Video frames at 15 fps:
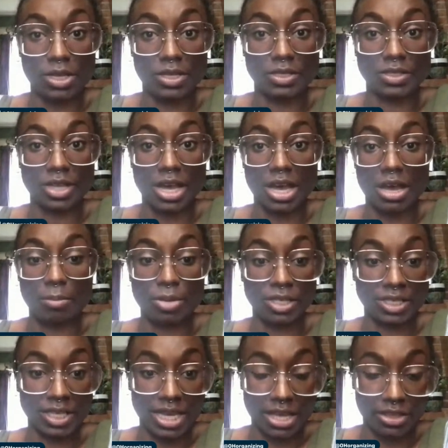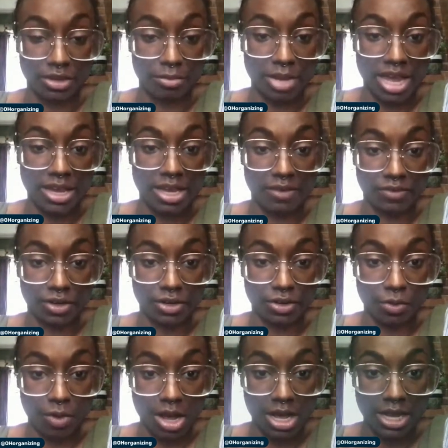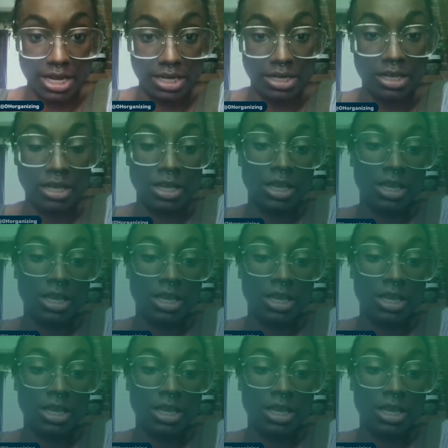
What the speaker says: was put together by Governor DeWine.